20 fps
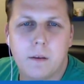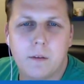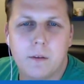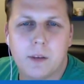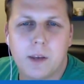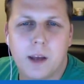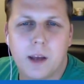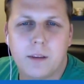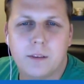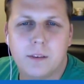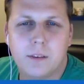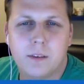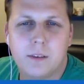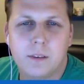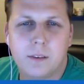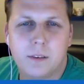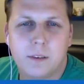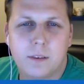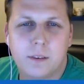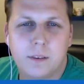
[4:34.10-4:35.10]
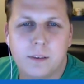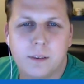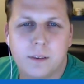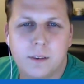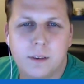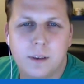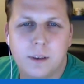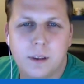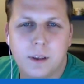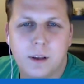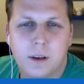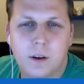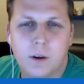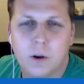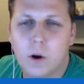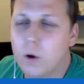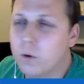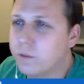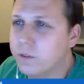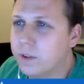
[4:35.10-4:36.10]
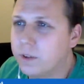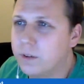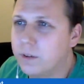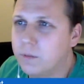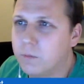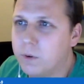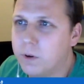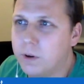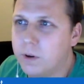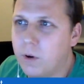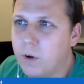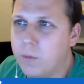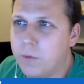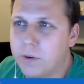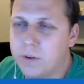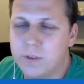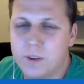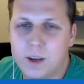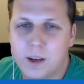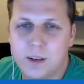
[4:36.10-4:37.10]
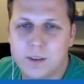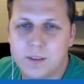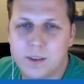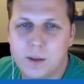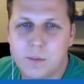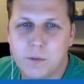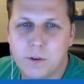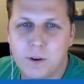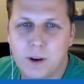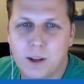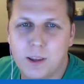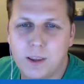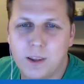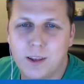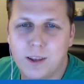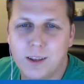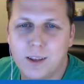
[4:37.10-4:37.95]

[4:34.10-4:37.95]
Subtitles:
Was it Costin or Costin? We hope we're saying it correctly.